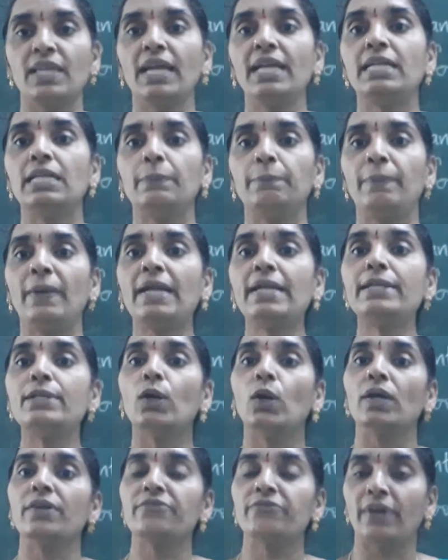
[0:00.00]
they depend
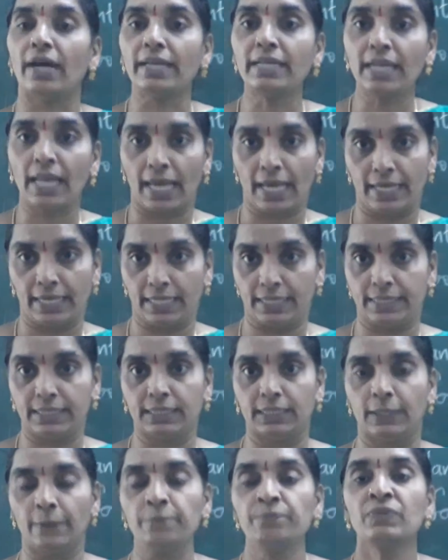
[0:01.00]
on one
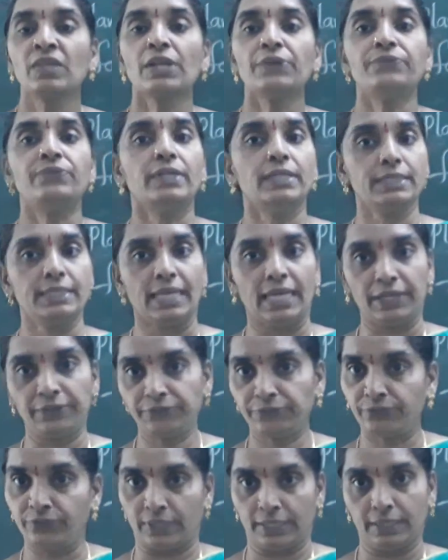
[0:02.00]
another for
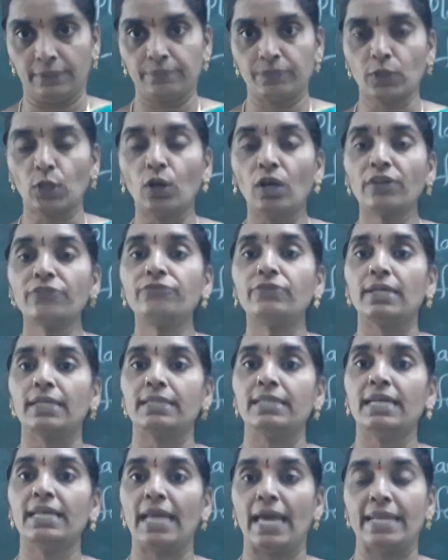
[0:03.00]
their food or
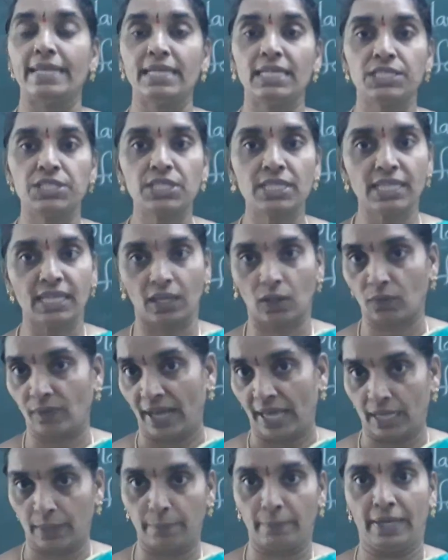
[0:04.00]
for their energy
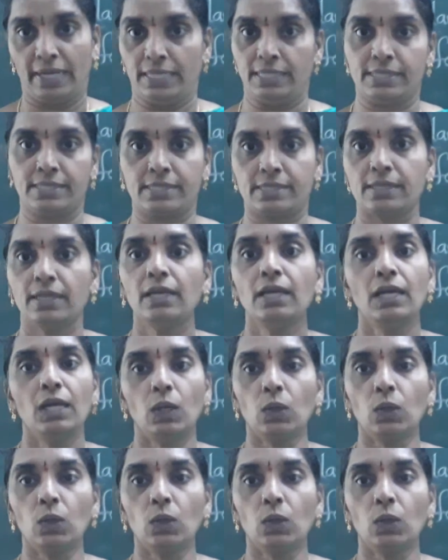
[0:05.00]
requirements.